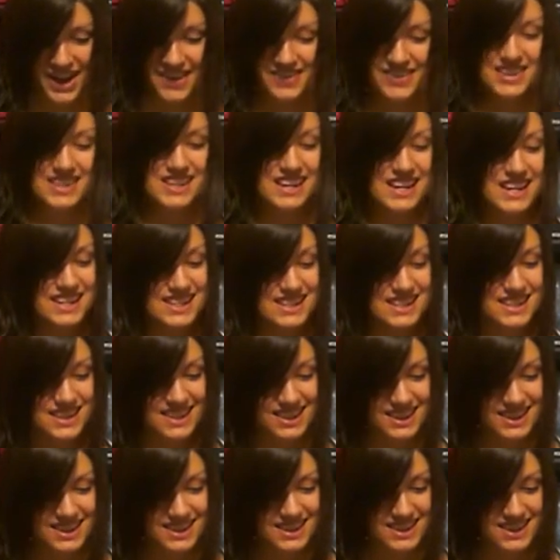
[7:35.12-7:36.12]
In
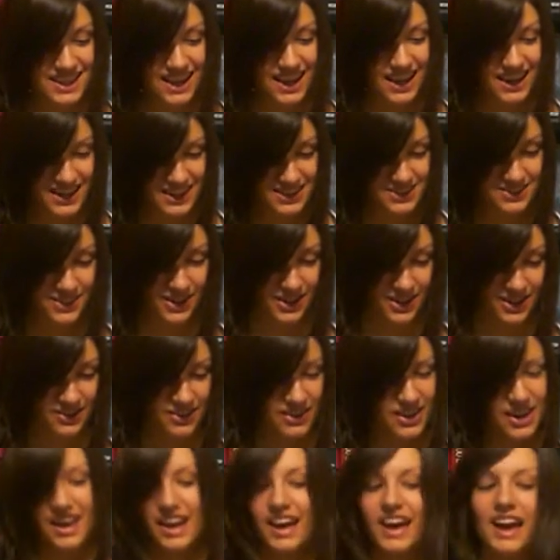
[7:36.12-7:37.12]
1998 as well,
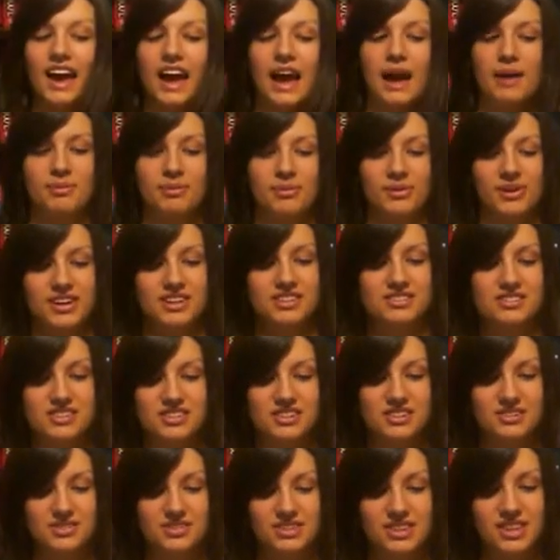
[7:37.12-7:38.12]
Apple
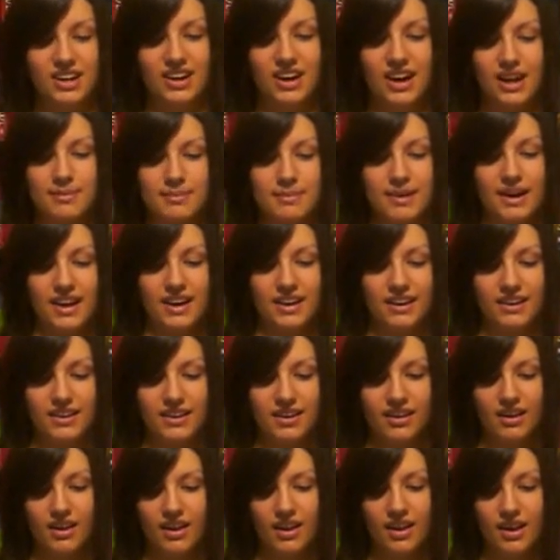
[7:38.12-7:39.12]
introduced the iMac,
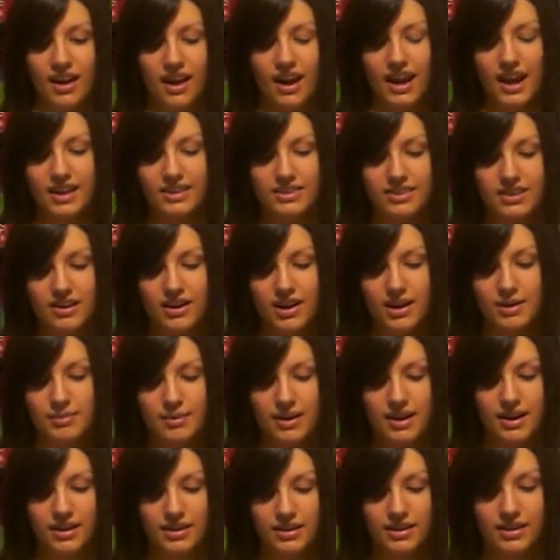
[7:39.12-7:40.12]
and the
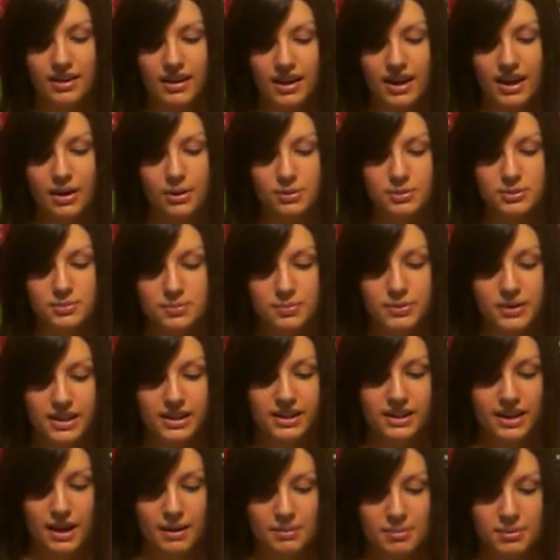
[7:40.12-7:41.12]
iMac helped
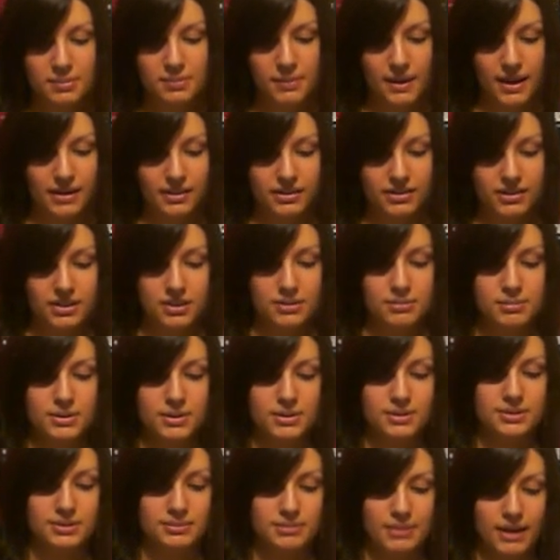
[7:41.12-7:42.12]
bring Apple back on the
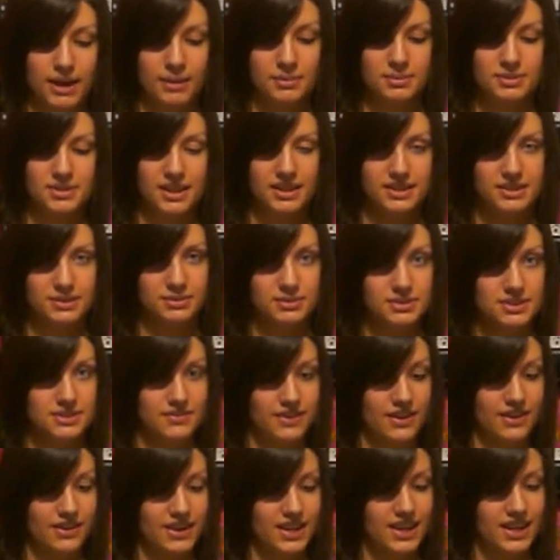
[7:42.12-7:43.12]
computer maps as it was a
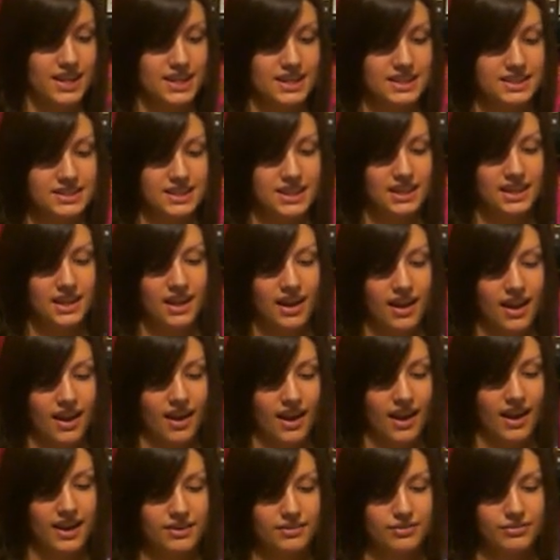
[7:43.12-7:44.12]
very easy
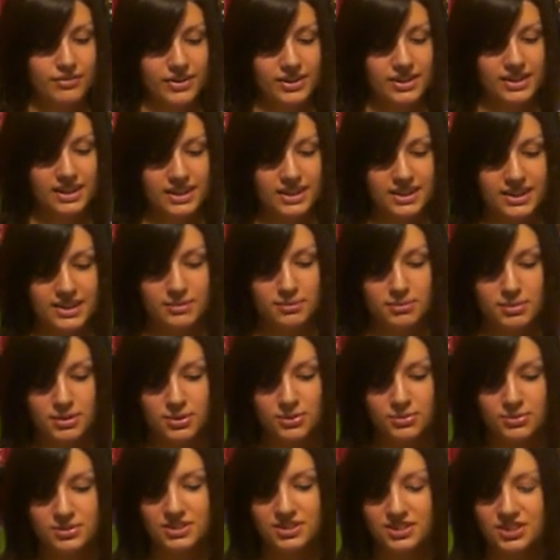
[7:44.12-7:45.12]
and friendly
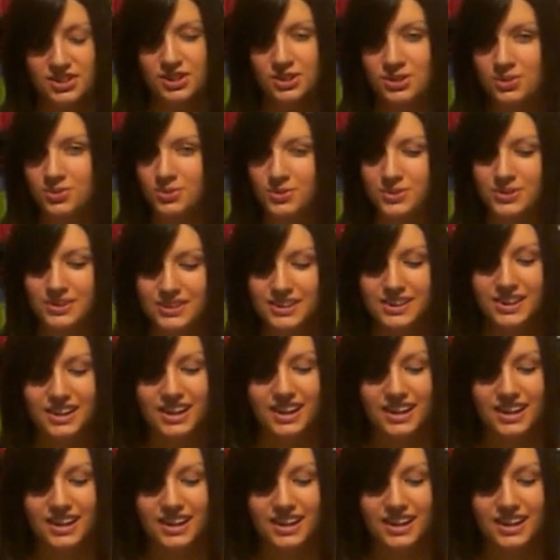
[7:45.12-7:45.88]
computer to use.